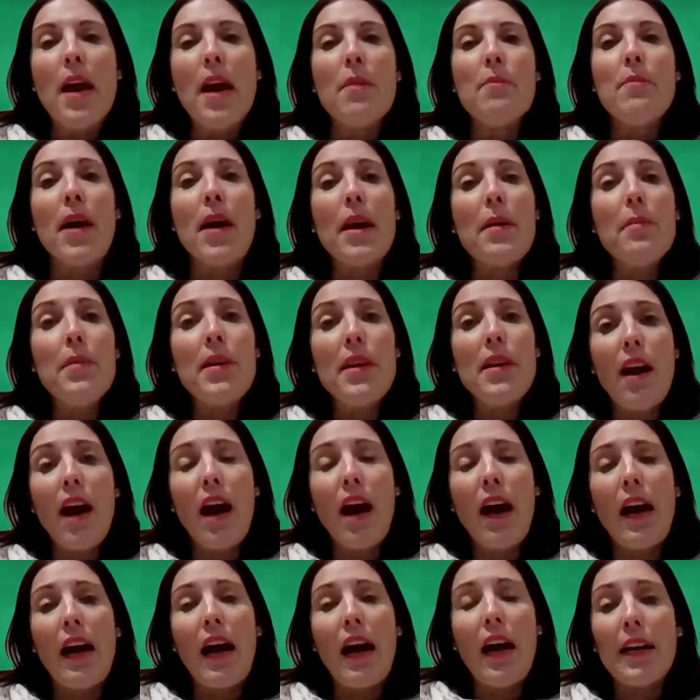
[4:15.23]
Maybe
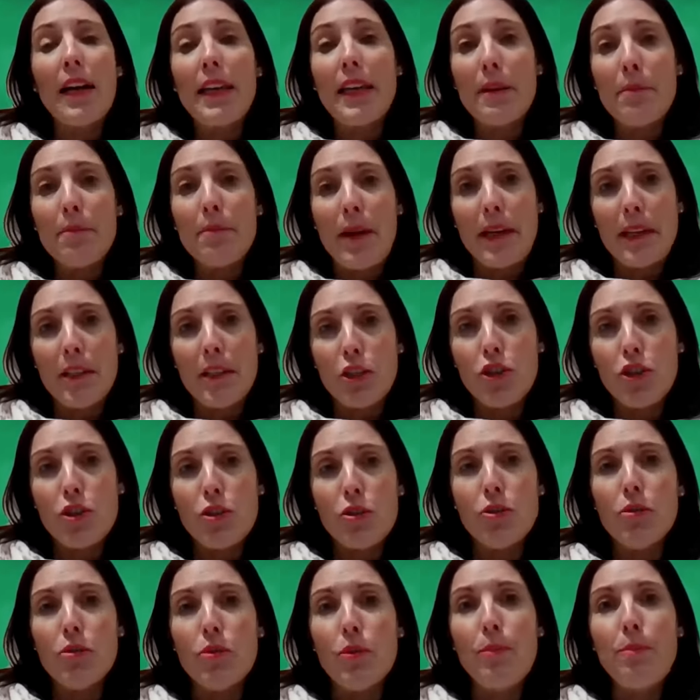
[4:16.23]
I can manage
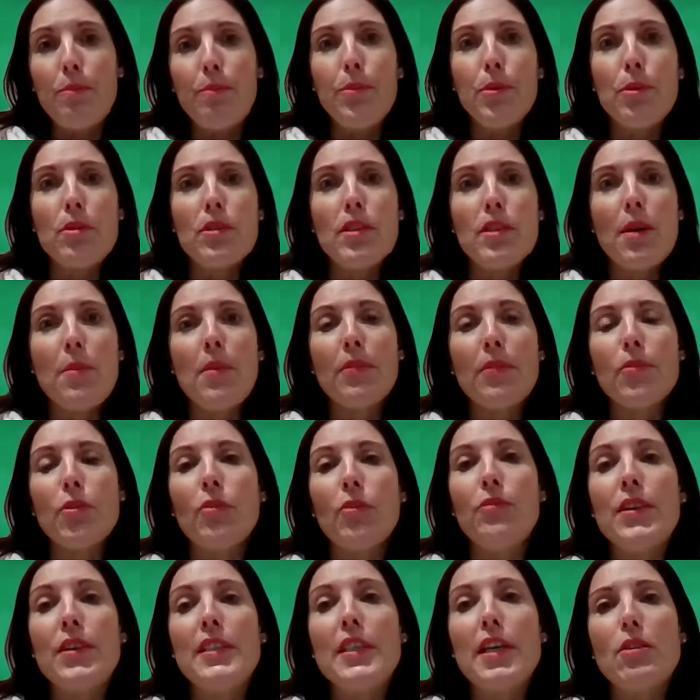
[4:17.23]
to put some of your
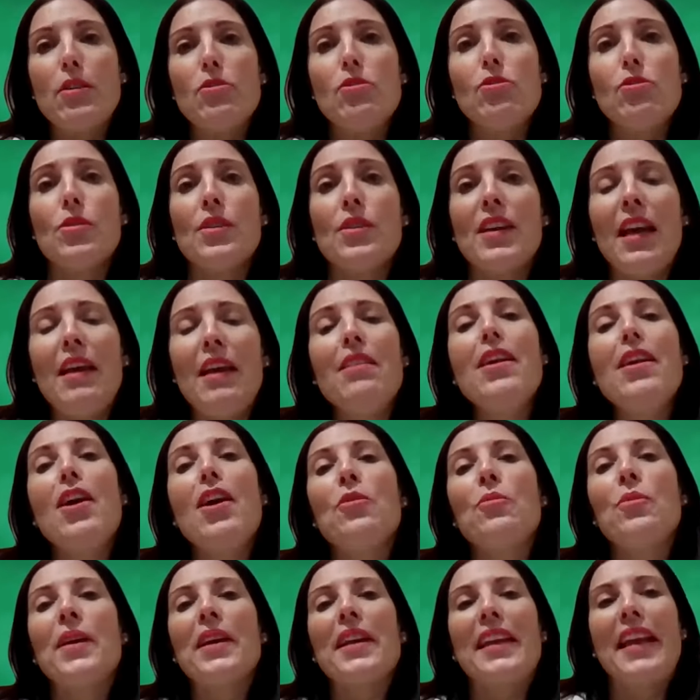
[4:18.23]
videos together
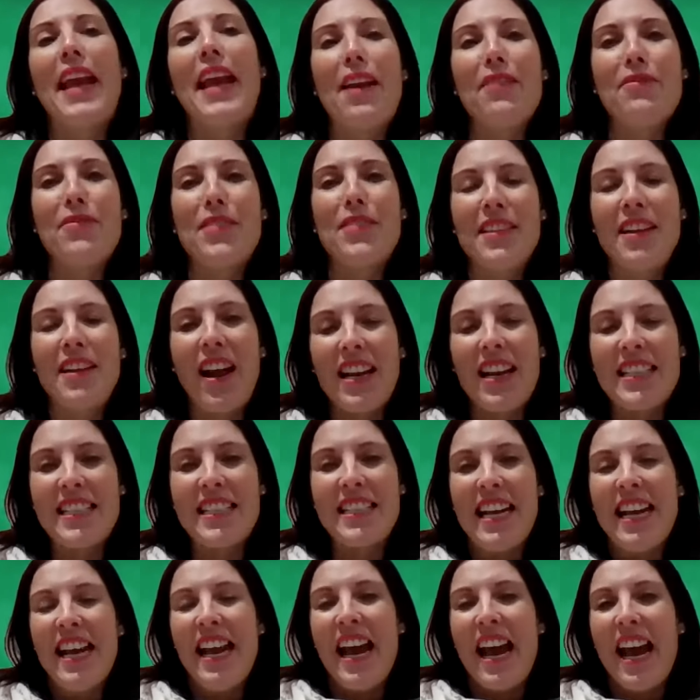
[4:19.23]
and we can have a nice
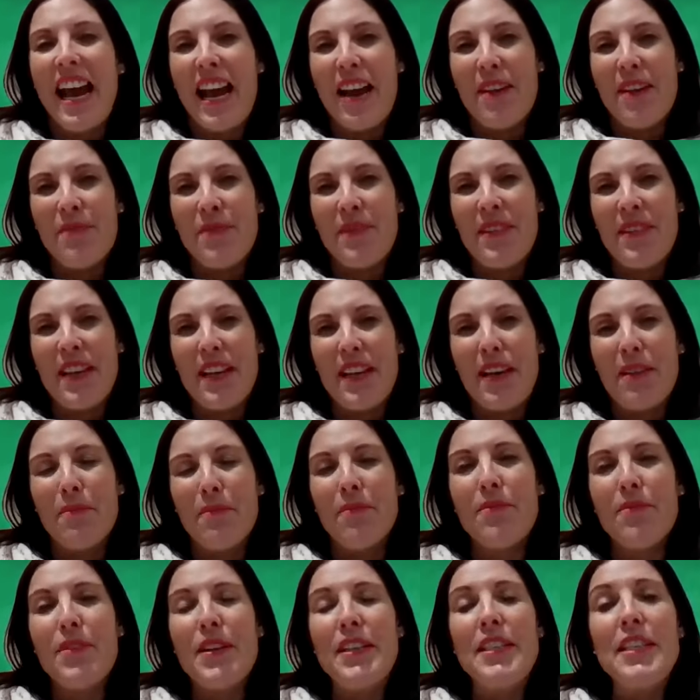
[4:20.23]

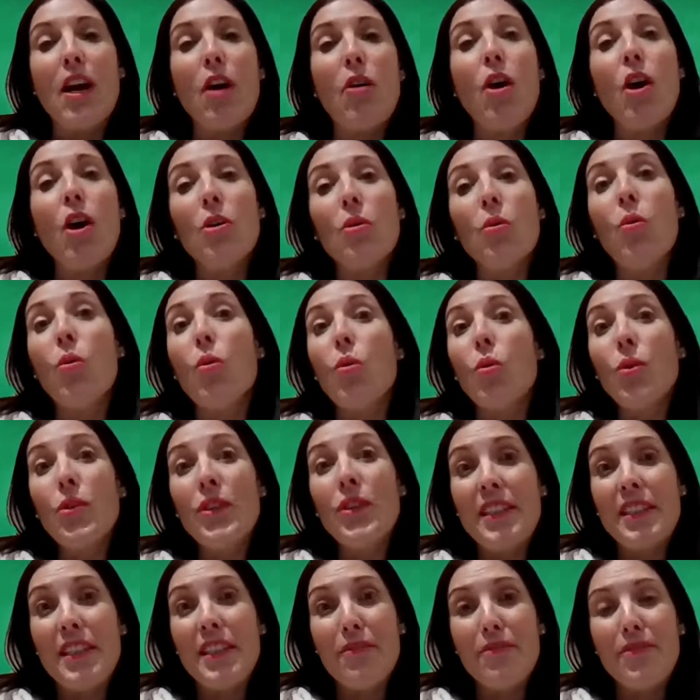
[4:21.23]
video on all
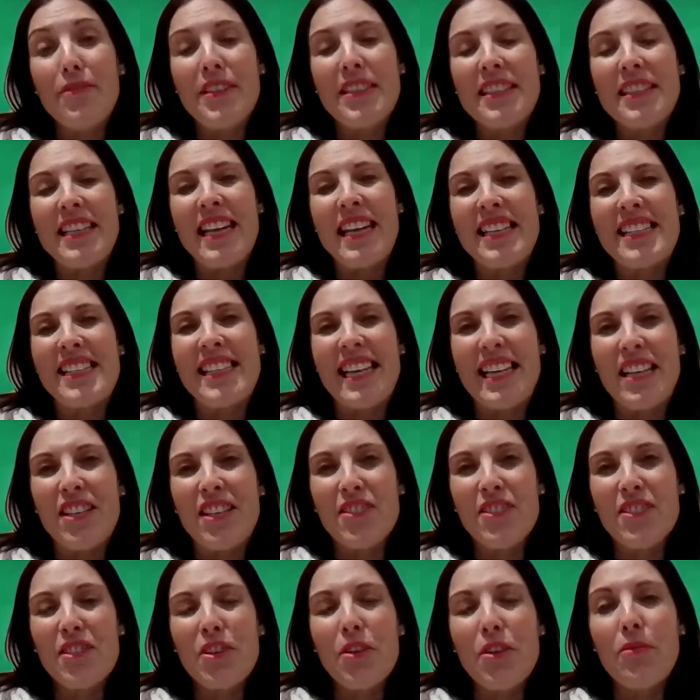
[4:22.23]
the different
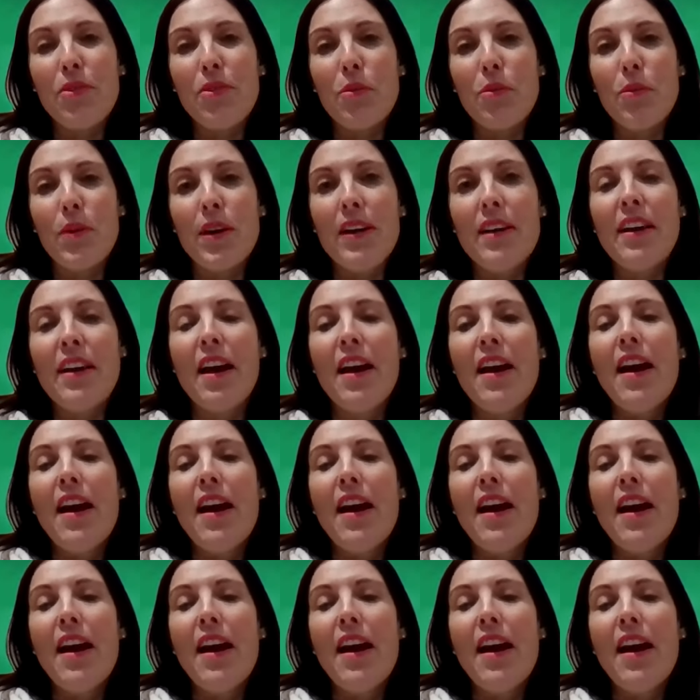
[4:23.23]
sections of the work.